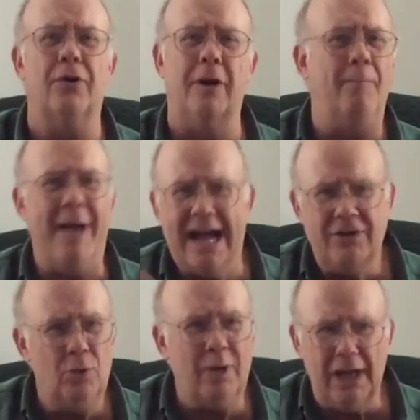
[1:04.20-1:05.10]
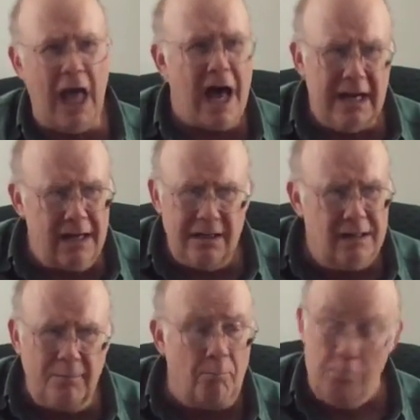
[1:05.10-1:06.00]
going to come back to it a lot,
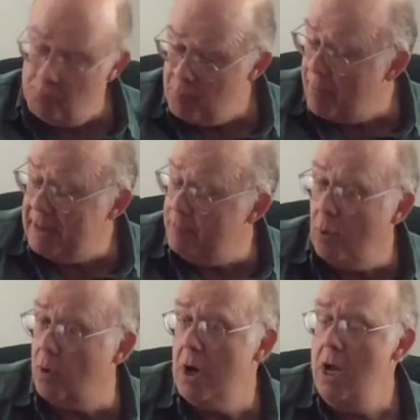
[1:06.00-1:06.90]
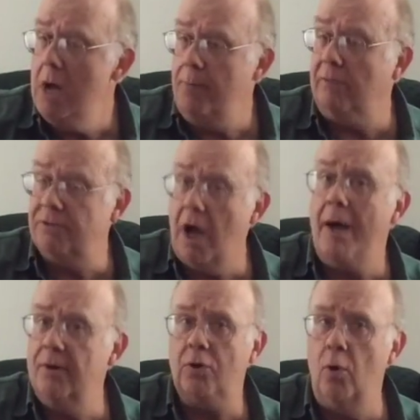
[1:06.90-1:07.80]
probably the most
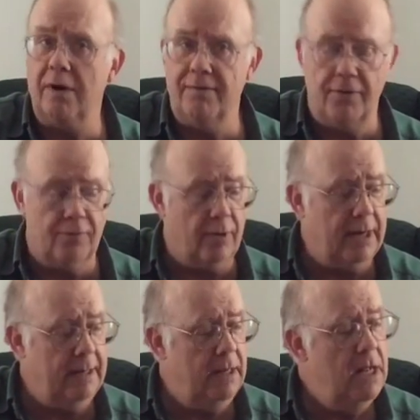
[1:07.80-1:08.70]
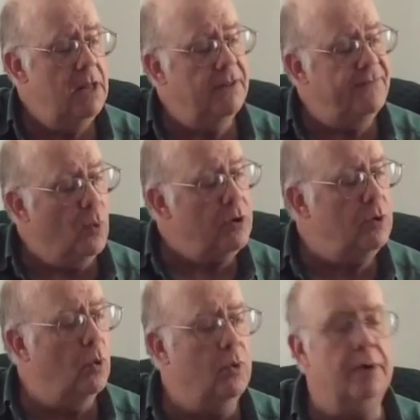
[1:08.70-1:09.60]
common chord of the 3. The 4
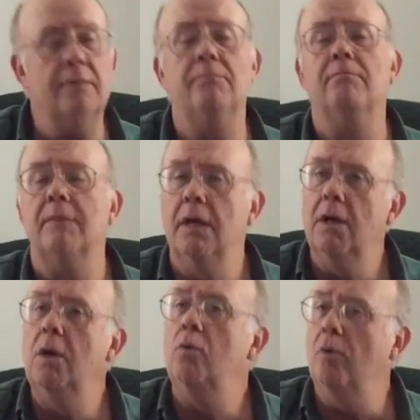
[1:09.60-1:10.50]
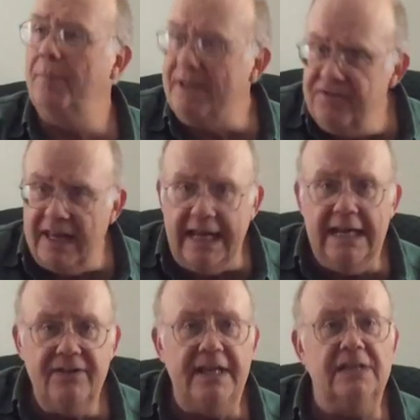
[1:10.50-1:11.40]
chord will be
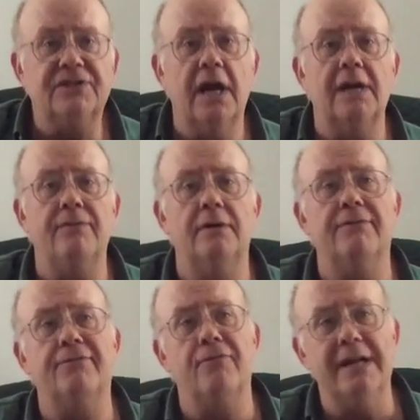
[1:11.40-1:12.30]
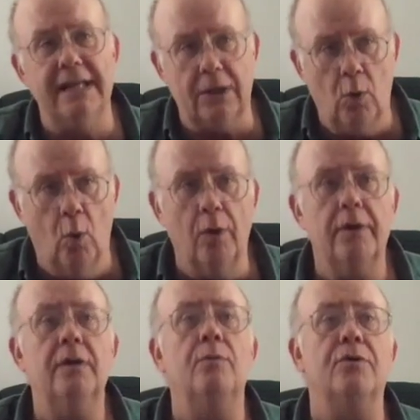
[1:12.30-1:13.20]
D. D is kind of a friendly
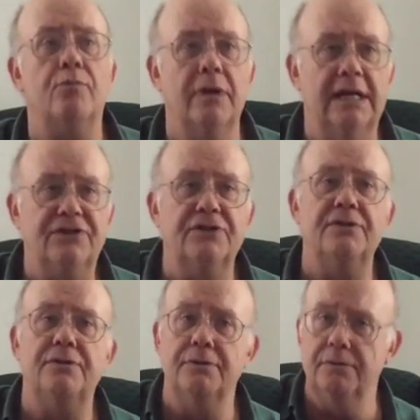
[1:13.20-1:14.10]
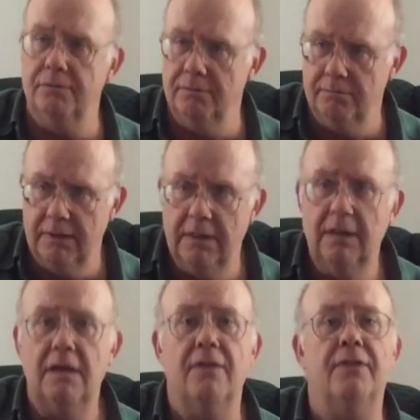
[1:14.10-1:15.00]
chord with relation to
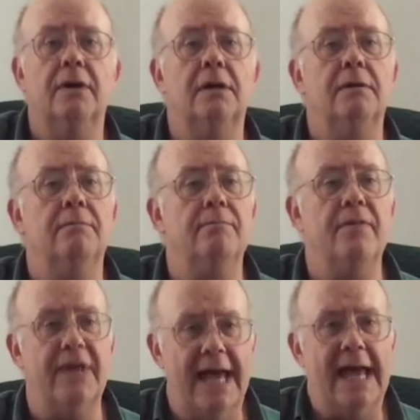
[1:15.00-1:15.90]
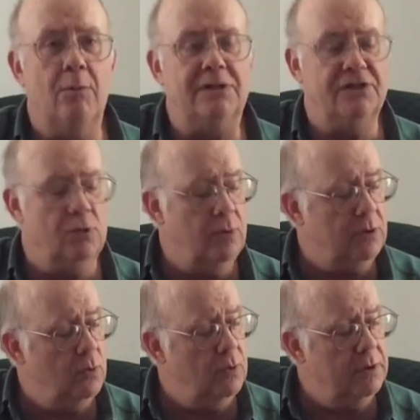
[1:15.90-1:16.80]
the A, which is the
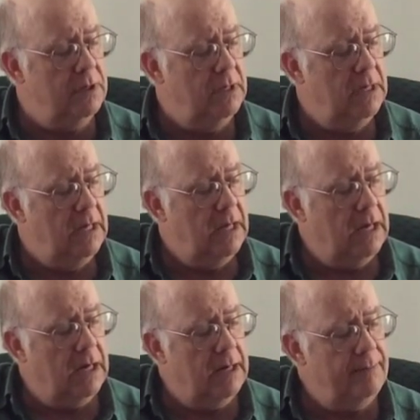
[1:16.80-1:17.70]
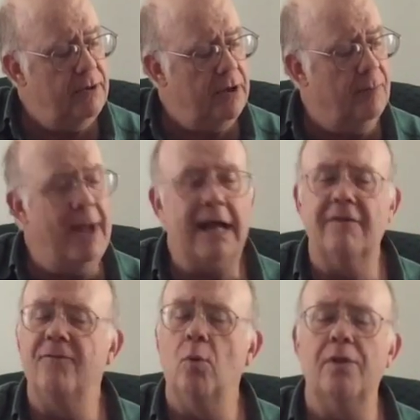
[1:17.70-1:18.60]
1 chord. You hear back
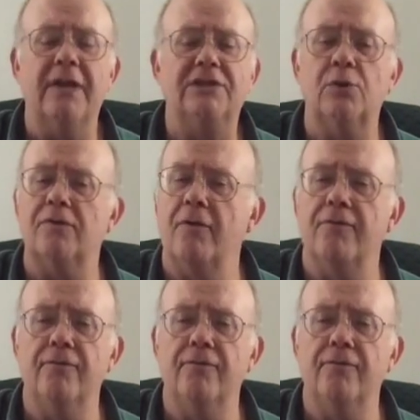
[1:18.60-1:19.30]
and forth, they sort of